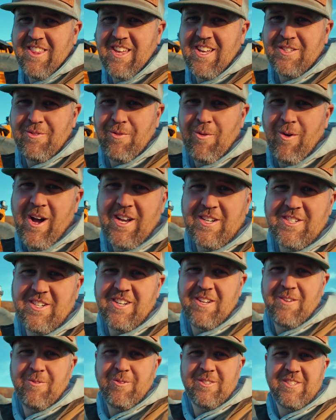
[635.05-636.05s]
thanks for
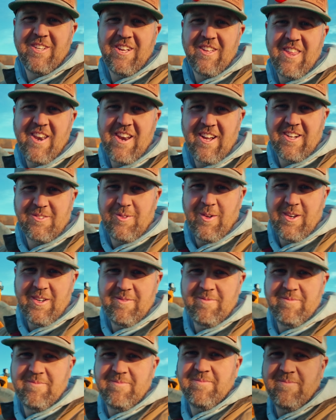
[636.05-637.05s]
watching, and we'll see you on the next
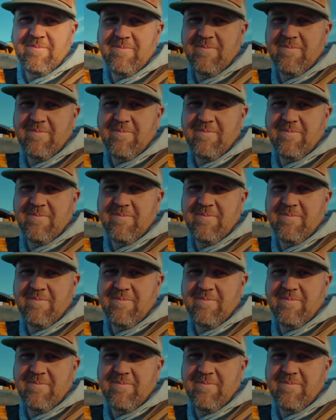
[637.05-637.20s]
one.